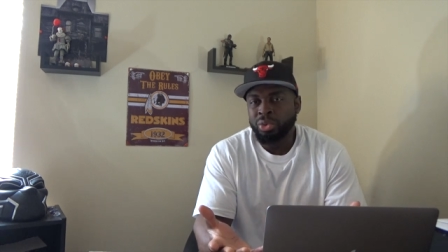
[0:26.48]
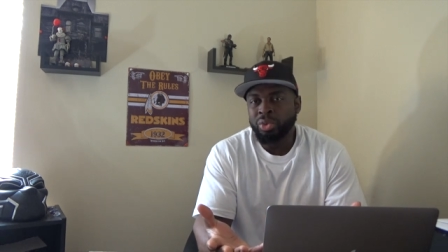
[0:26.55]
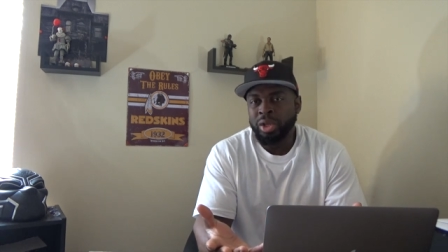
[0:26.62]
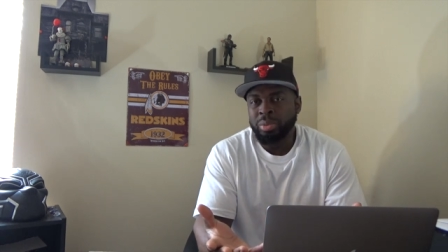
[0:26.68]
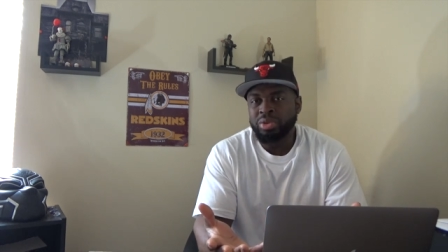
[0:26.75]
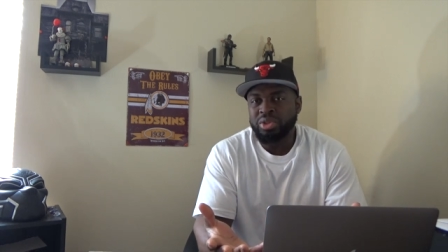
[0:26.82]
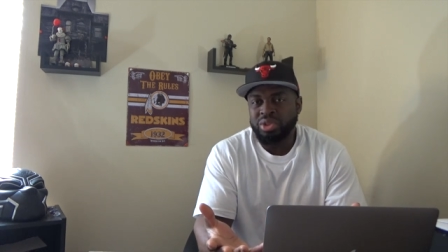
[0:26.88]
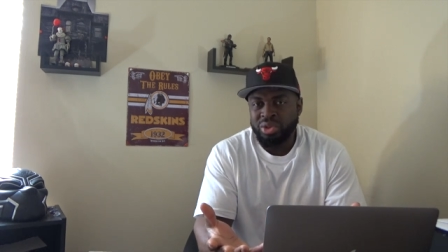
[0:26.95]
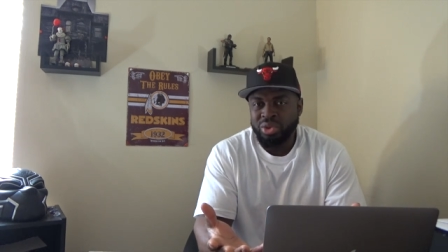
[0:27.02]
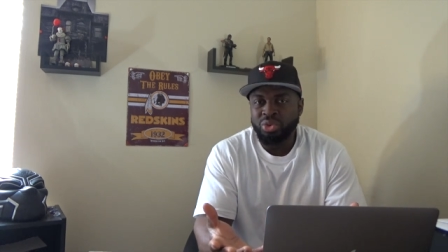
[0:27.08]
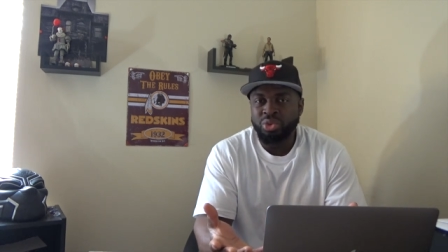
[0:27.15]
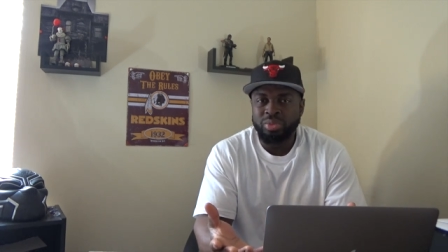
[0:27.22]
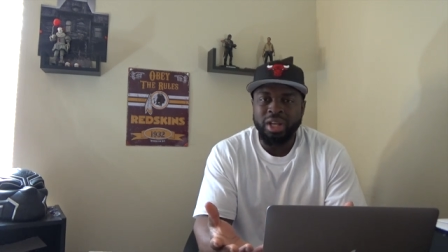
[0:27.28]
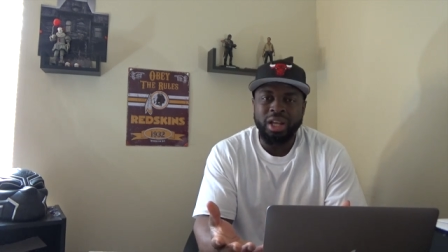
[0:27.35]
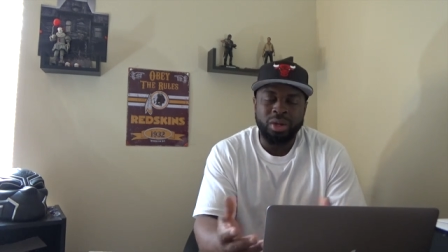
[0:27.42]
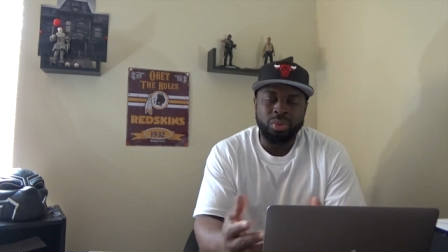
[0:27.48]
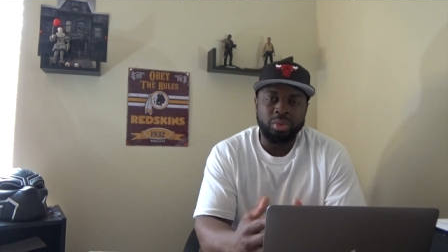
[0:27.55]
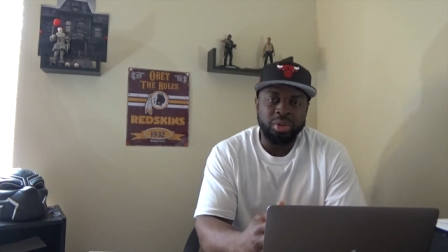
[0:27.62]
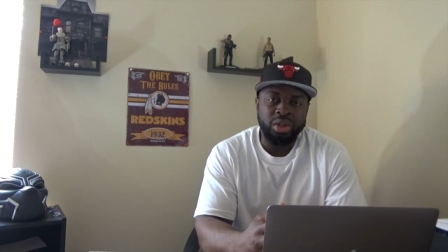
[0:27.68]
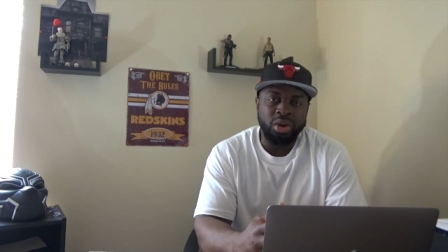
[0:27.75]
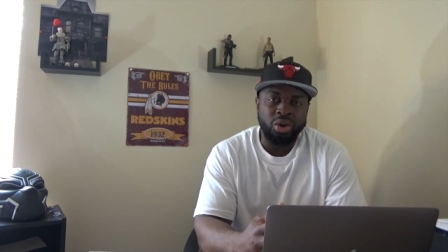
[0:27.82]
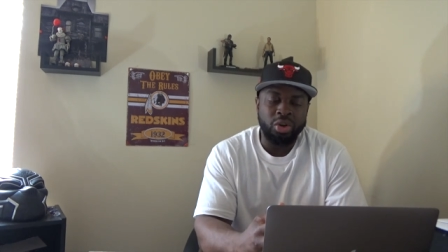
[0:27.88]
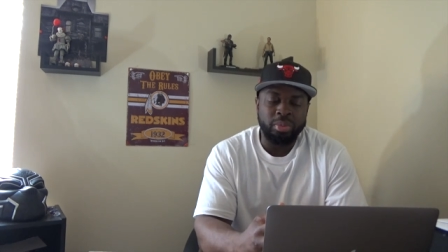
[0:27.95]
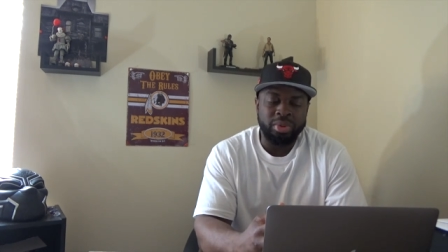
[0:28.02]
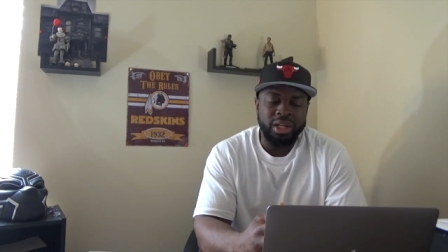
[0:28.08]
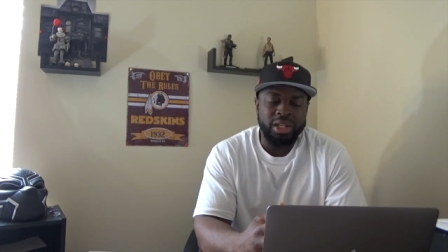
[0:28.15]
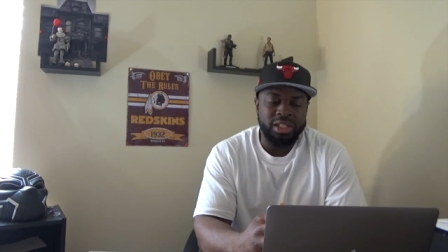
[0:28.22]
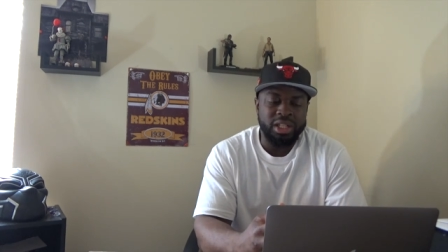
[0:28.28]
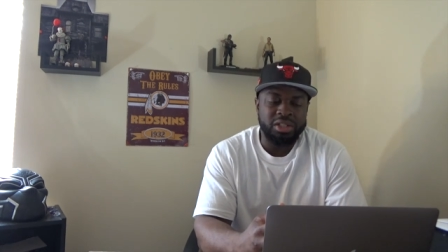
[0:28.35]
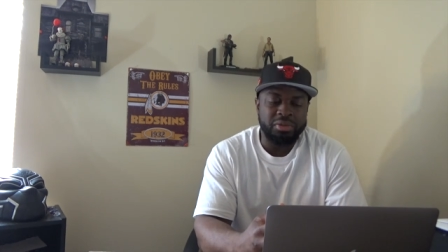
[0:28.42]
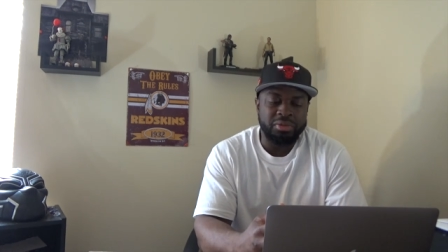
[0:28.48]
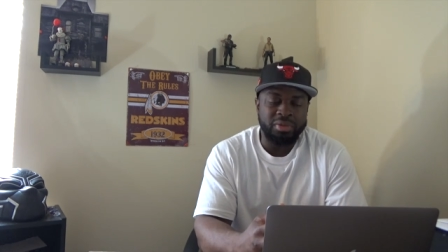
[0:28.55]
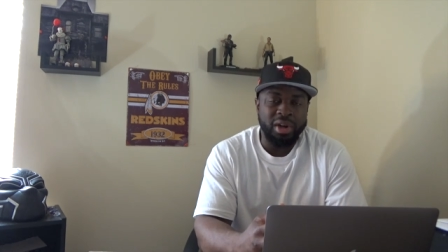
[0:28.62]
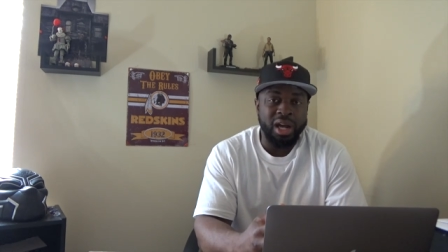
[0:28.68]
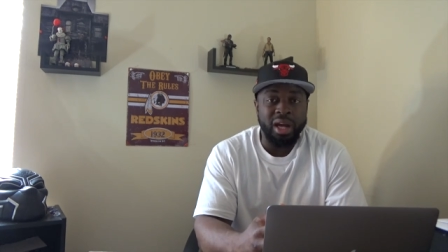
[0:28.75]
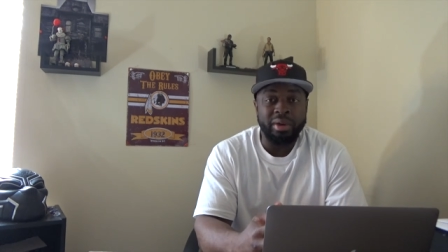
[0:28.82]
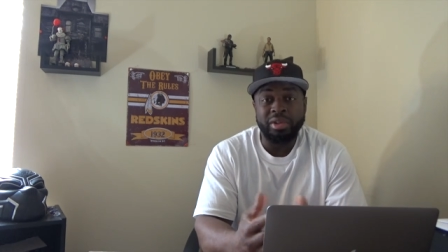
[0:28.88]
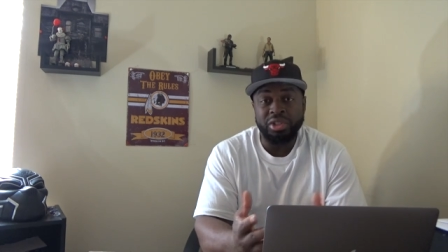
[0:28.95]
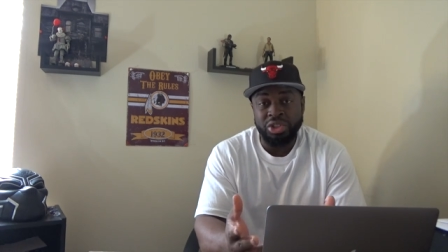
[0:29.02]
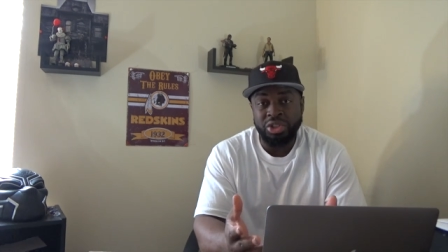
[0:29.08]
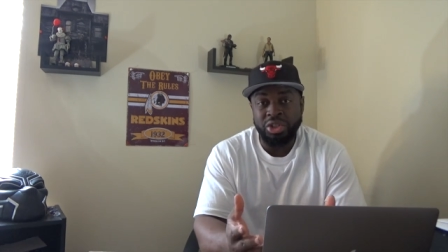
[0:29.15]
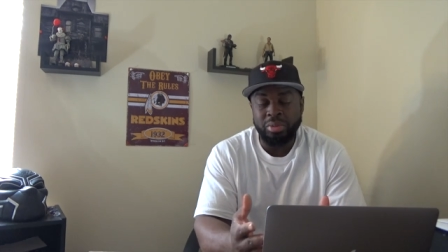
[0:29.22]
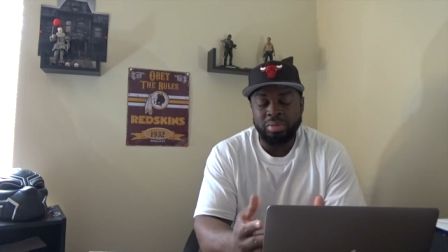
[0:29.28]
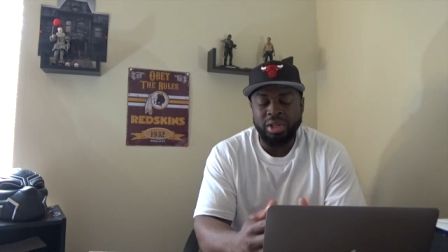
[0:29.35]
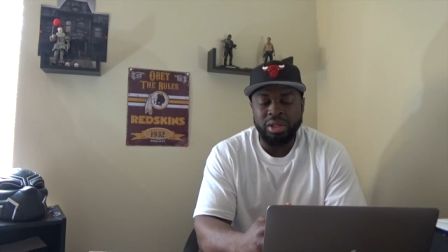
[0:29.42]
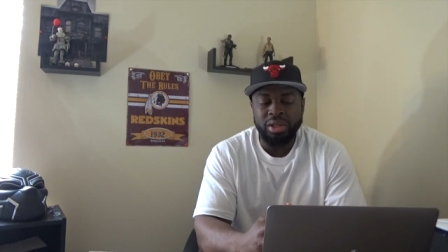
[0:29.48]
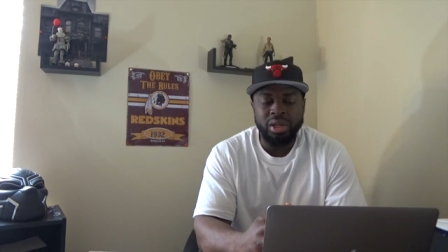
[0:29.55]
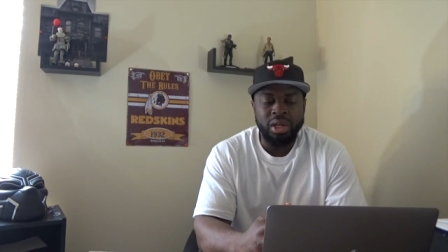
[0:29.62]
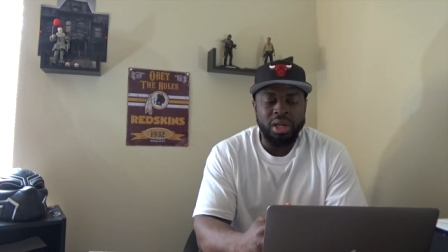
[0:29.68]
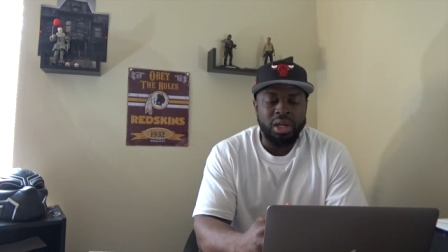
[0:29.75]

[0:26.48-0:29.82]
we presume that it will be called PlayStation 5. It should be.